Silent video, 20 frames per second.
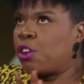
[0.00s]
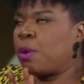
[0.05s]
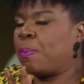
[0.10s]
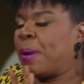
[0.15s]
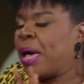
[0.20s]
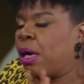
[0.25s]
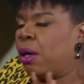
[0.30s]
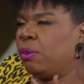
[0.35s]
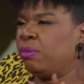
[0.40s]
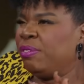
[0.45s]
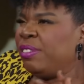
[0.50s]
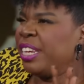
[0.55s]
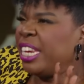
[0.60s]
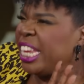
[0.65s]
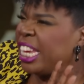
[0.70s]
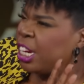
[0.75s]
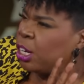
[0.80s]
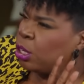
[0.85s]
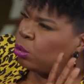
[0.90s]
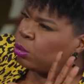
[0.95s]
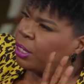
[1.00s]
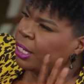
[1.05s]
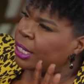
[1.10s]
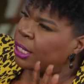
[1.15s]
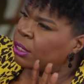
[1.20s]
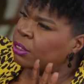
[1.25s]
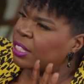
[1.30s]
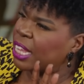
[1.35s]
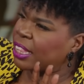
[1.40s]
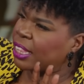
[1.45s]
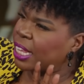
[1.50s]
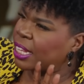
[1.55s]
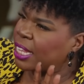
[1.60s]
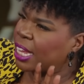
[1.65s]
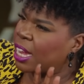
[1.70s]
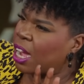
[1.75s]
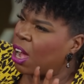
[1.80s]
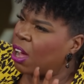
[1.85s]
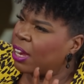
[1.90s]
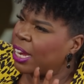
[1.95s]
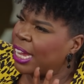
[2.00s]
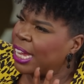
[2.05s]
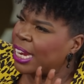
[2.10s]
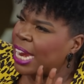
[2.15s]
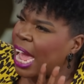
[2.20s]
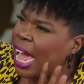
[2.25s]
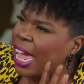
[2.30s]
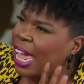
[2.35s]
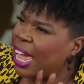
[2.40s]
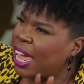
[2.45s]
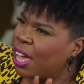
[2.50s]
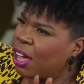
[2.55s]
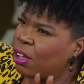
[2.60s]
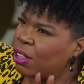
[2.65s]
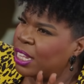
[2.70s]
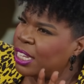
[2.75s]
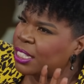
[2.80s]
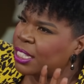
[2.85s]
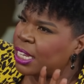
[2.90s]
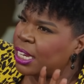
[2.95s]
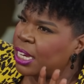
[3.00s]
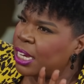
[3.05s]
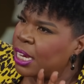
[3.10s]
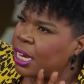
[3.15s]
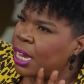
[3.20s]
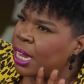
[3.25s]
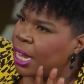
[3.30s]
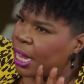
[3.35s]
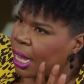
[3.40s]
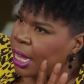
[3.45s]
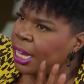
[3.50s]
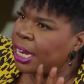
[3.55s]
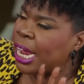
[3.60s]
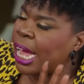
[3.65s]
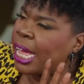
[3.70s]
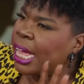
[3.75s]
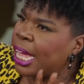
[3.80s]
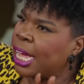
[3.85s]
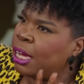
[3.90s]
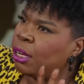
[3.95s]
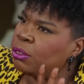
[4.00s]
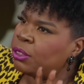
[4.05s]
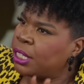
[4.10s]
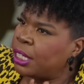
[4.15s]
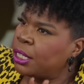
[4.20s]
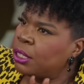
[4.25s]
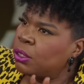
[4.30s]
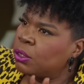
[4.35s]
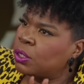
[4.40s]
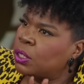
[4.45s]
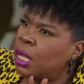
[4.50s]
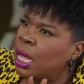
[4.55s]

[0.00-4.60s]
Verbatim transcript: about N I L deals, I think they call it N I L. Is N I L, it? Yes. N I L Name. deals?